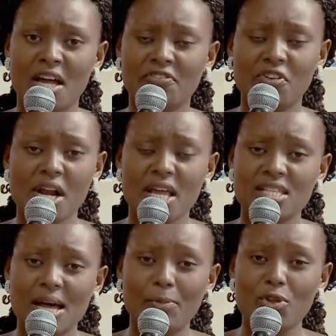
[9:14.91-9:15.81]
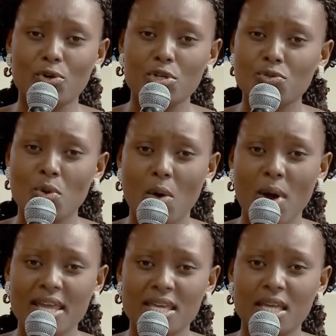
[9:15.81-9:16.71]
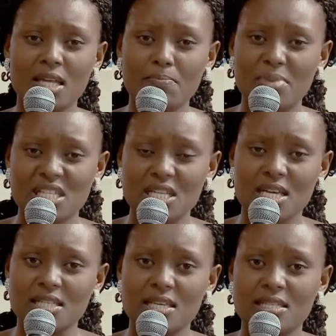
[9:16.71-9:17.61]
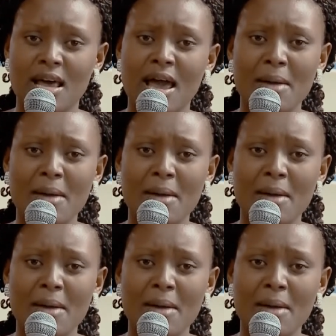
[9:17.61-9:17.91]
For example, those who are working in businesses.